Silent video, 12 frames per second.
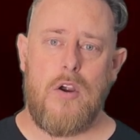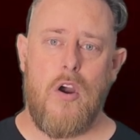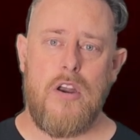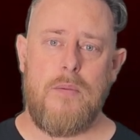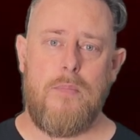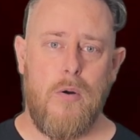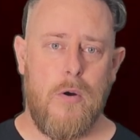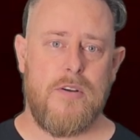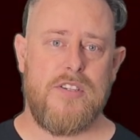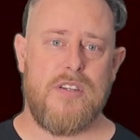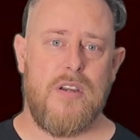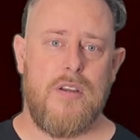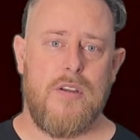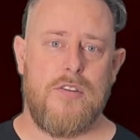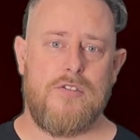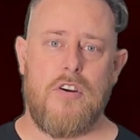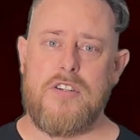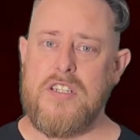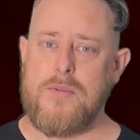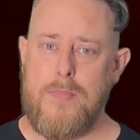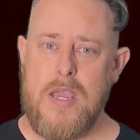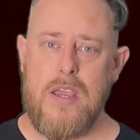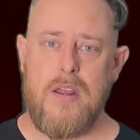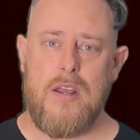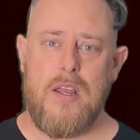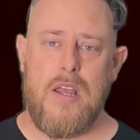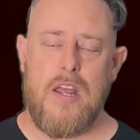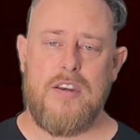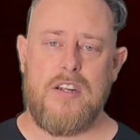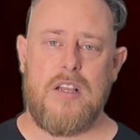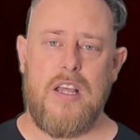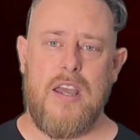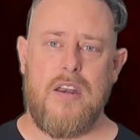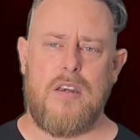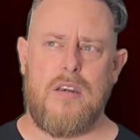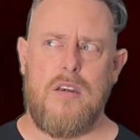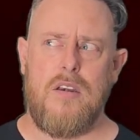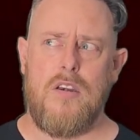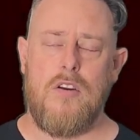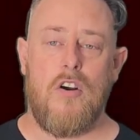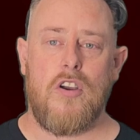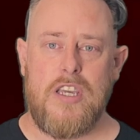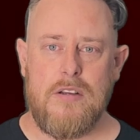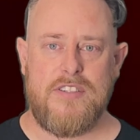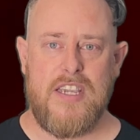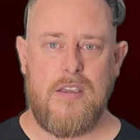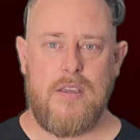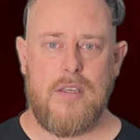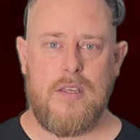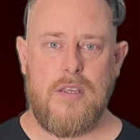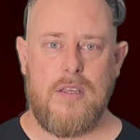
Codey paused, stroked his beard, and declared not guilty.